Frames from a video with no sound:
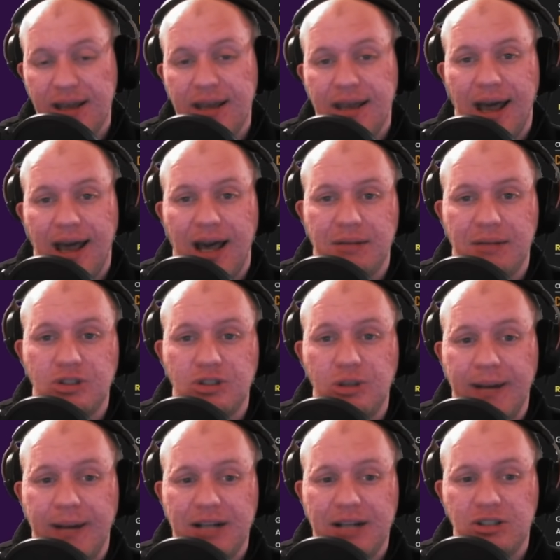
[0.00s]
Um,
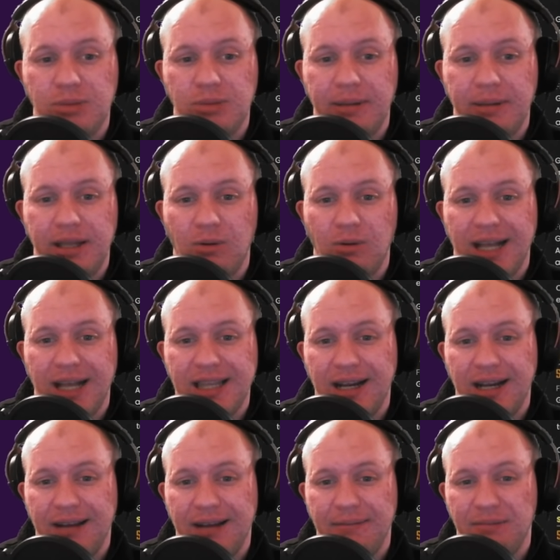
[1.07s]
Supernatural is probably the one that
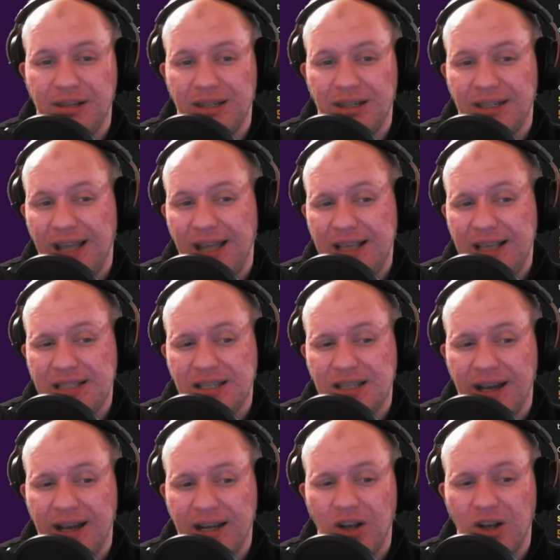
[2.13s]
I am least
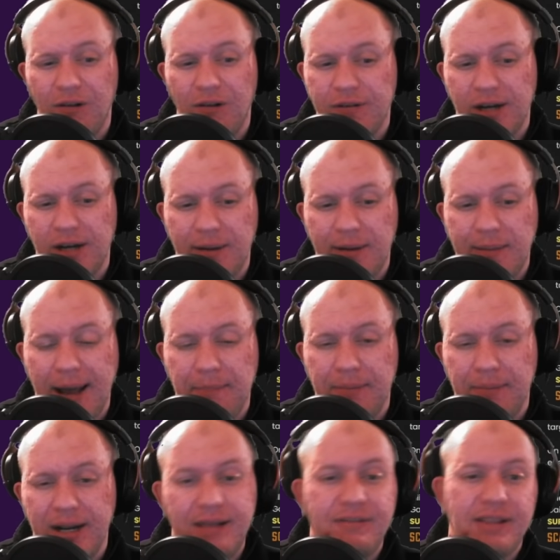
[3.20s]
kind of confident about,
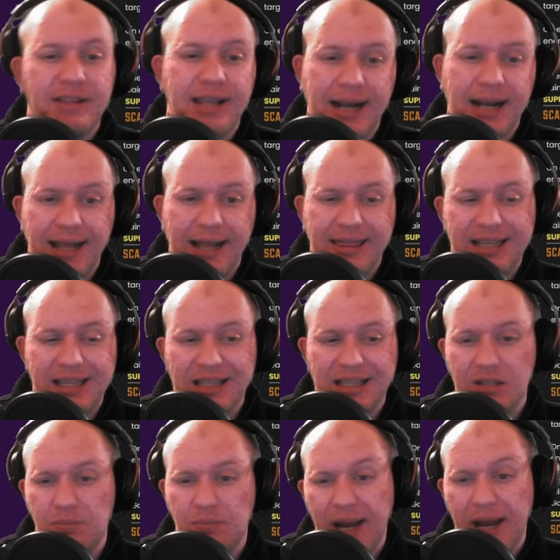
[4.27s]
but even then, I think that
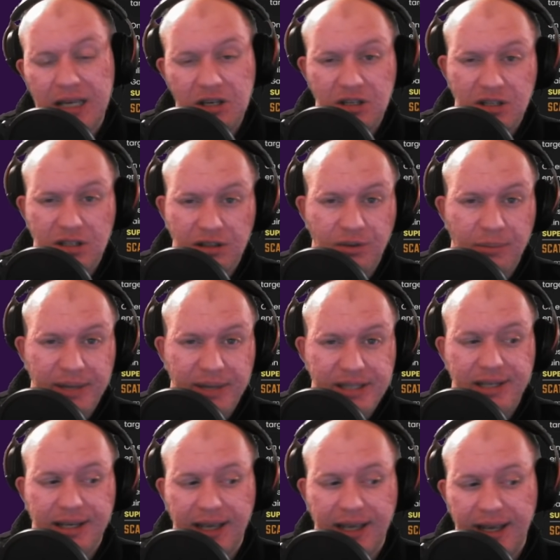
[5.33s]
there's better uses for
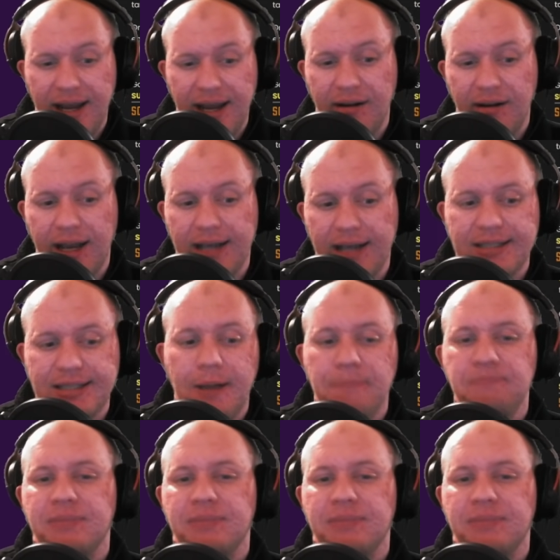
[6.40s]
Mystic gear nowadays.